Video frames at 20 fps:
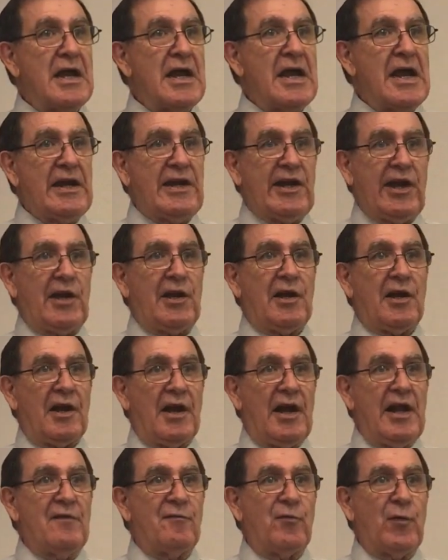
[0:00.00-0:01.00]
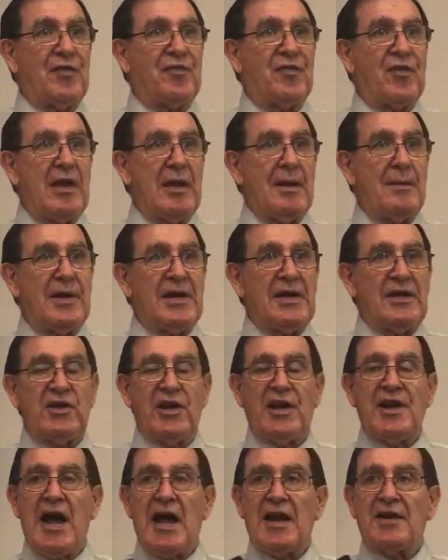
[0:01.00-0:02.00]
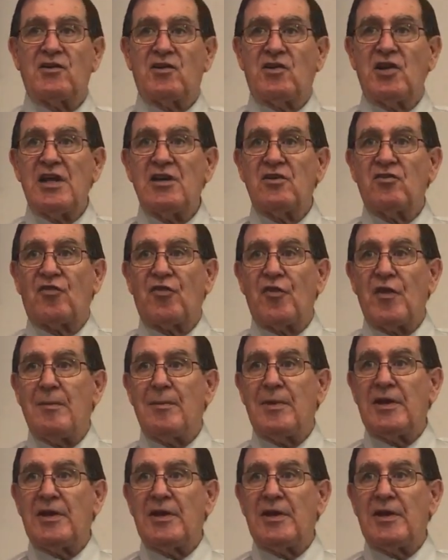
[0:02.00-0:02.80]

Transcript: He didn't live with them, he did not teach them,